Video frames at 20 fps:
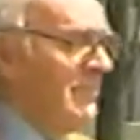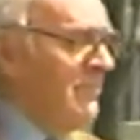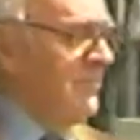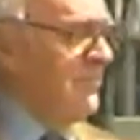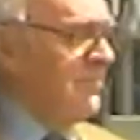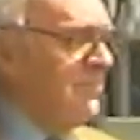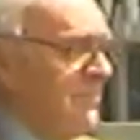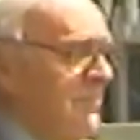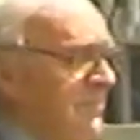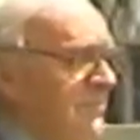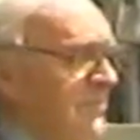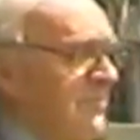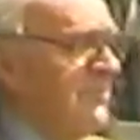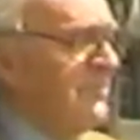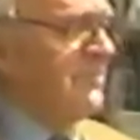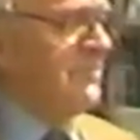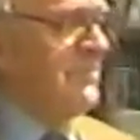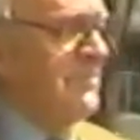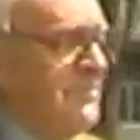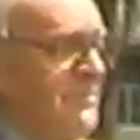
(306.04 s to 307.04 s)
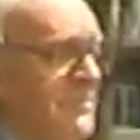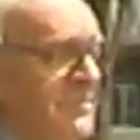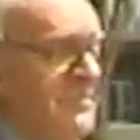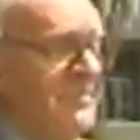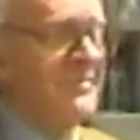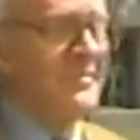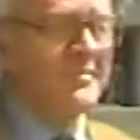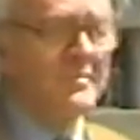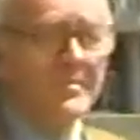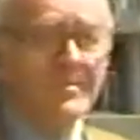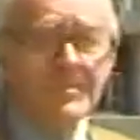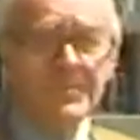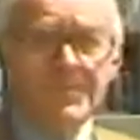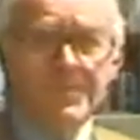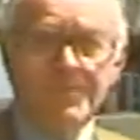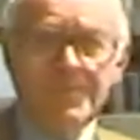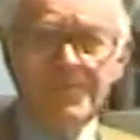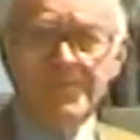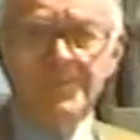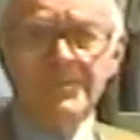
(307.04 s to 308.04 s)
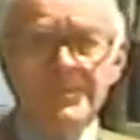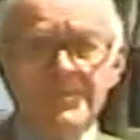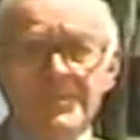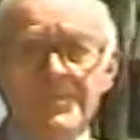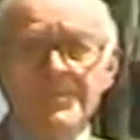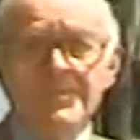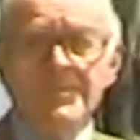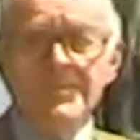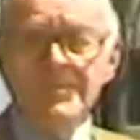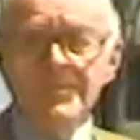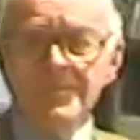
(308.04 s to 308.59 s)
and did a study for Eric Kierans' Telecommission.